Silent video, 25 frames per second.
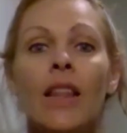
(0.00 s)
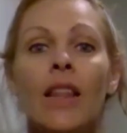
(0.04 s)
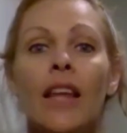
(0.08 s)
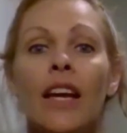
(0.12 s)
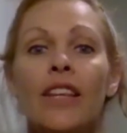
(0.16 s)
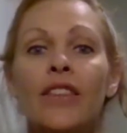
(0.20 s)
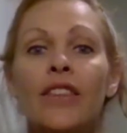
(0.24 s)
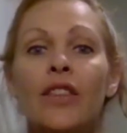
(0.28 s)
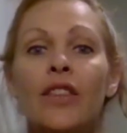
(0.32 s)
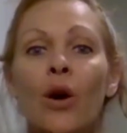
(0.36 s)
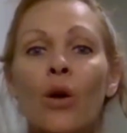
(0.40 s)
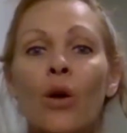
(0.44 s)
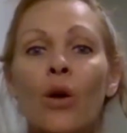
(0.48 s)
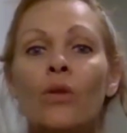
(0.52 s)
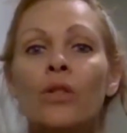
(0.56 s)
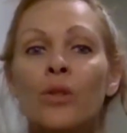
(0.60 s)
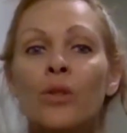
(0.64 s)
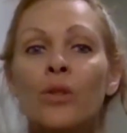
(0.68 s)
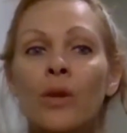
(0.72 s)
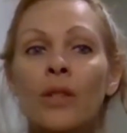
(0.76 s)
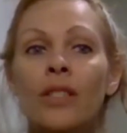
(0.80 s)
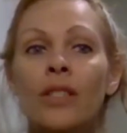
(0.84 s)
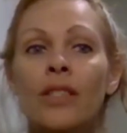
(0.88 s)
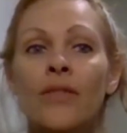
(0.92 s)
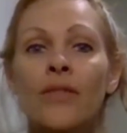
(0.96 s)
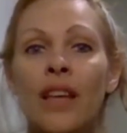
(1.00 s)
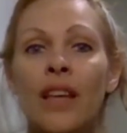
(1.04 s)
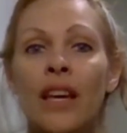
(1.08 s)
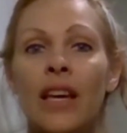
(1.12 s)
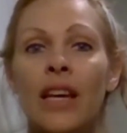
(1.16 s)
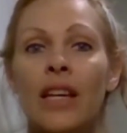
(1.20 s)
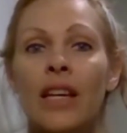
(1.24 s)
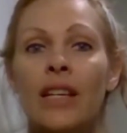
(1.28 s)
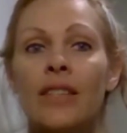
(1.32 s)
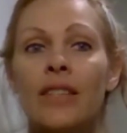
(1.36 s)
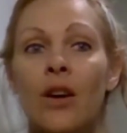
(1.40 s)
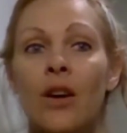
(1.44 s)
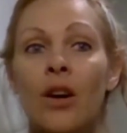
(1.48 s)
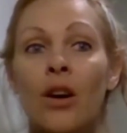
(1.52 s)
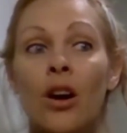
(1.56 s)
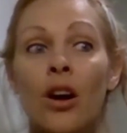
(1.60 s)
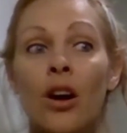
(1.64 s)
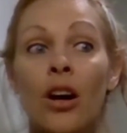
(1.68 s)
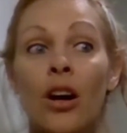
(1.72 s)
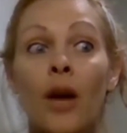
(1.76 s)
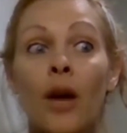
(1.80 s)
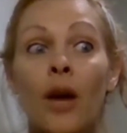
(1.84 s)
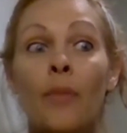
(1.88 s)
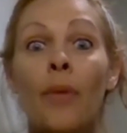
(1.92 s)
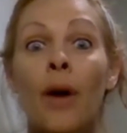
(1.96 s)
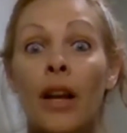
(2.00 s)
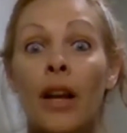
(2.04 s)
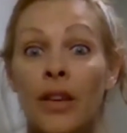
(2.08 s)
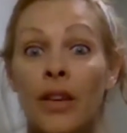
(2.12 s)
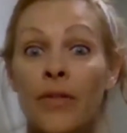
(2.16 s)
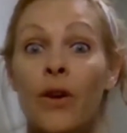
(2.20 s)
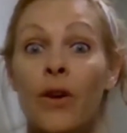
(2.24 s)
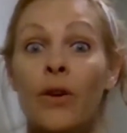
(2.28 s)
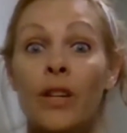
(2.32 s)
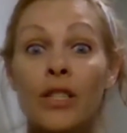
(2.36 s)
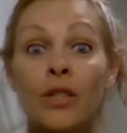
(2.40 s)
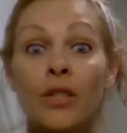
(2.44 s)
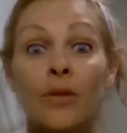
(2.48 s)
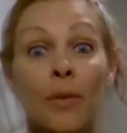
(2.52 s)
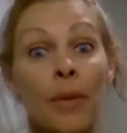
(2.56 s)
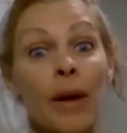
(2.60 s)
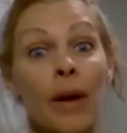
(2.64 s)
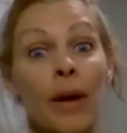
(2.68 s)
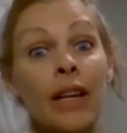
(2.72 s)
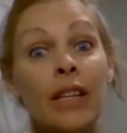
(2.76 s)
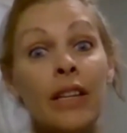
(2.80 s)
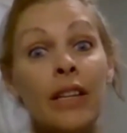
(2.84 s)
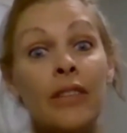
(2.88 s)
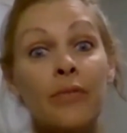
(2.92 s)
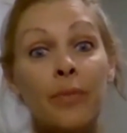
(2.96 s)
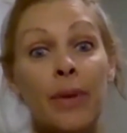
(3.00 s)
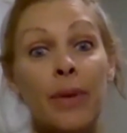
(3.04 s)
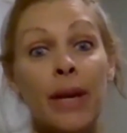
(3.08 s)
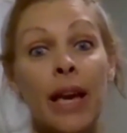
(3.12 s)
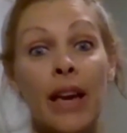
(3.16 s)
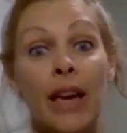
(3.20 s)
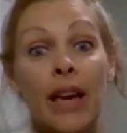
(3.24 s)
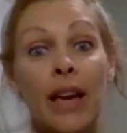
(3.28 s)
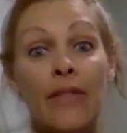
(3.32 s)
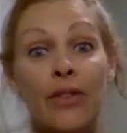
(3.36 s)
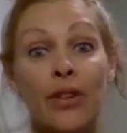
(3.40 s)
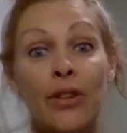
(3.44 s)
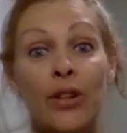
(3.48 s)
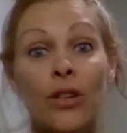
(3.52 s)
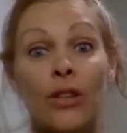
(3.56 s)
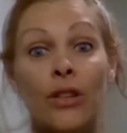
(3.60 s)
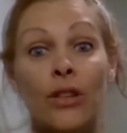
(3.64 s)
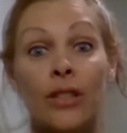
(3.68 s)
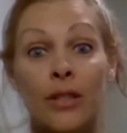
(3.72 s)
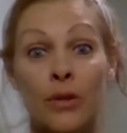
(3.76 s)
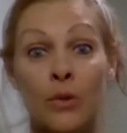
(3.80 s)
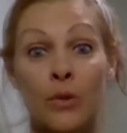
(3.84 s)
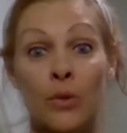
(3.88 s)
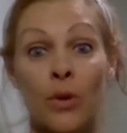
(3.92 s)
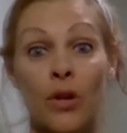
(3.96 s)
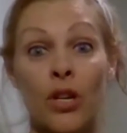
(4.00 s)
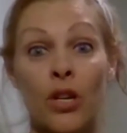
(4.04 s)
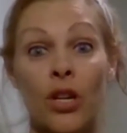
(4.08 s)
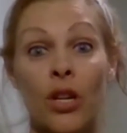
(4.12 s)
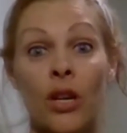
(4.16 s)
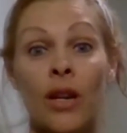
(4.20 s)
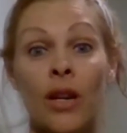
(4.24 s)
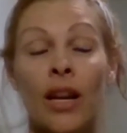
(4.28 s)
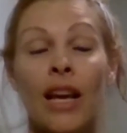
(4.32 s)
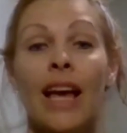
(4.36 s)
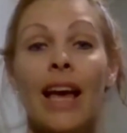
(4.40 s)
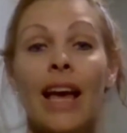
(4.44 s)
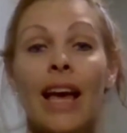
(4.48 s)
Like those sorts of things are a body-focused repetitive behavior disorder.